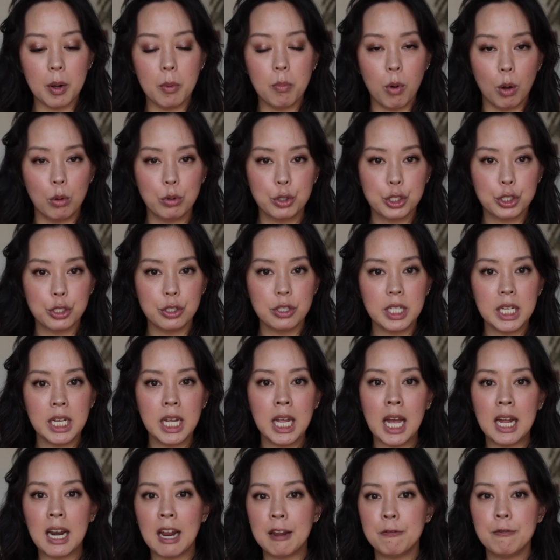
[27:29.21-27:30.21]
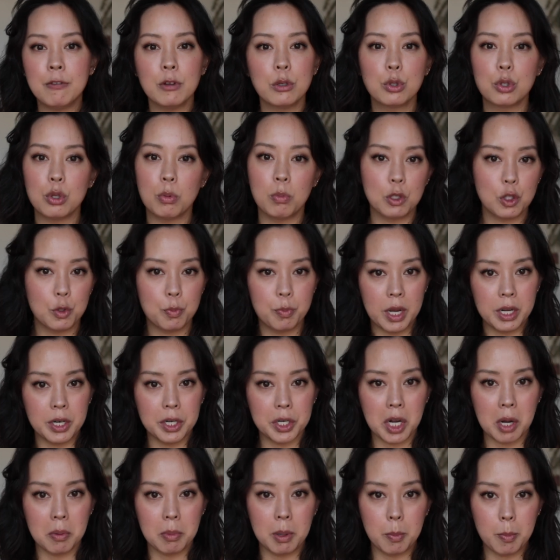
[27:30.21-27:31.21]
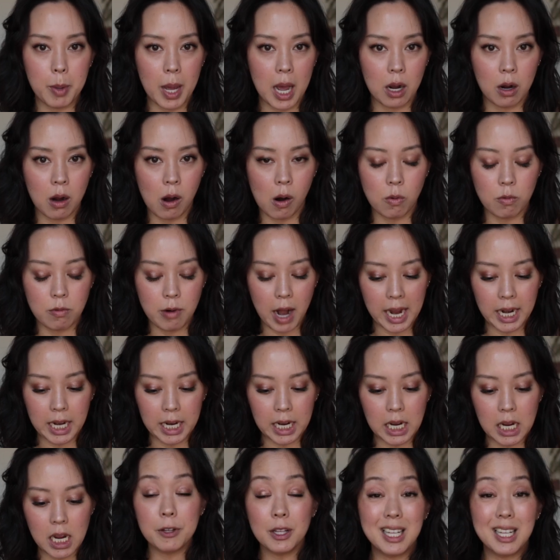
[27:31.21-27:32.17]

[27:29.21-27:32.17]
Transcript: emotionally, and I feel so much better coming back already.